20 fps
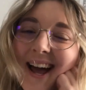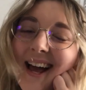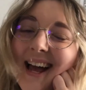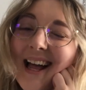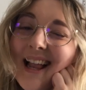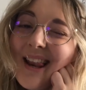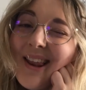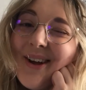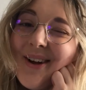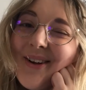
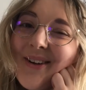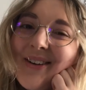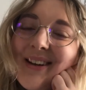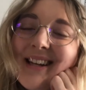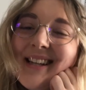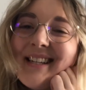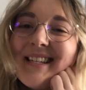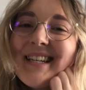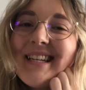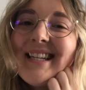Hello,
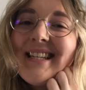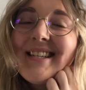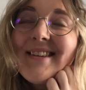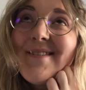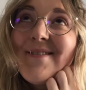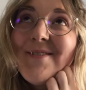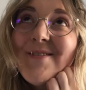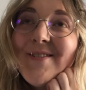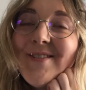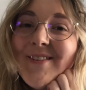it is
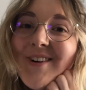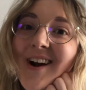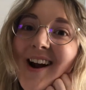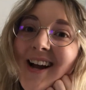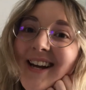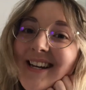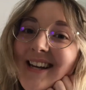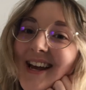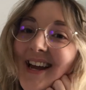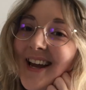
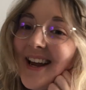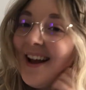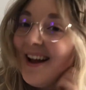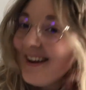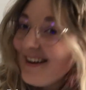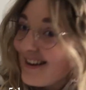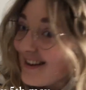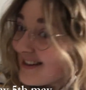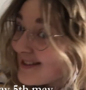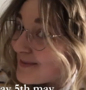Friday
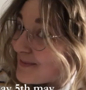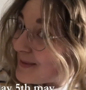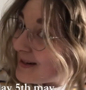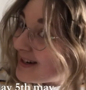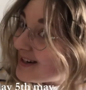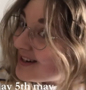and it has been